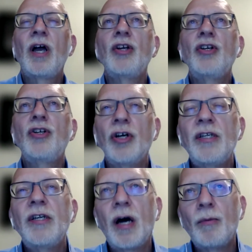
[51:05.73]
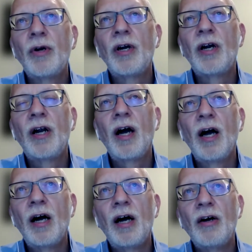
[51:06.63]
a good number
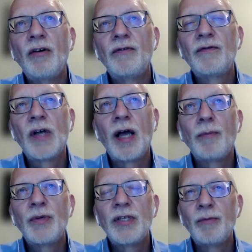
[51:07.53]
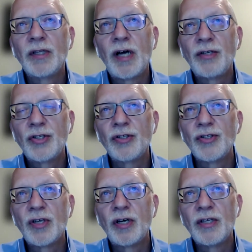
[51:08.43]
of epidemiological
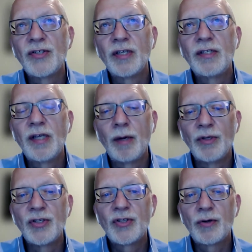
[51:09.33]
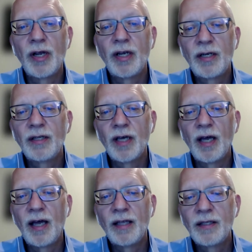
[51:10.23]
studies that demonstrate
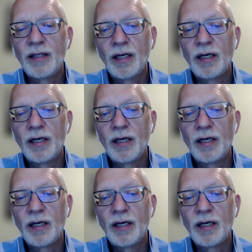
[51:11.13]
that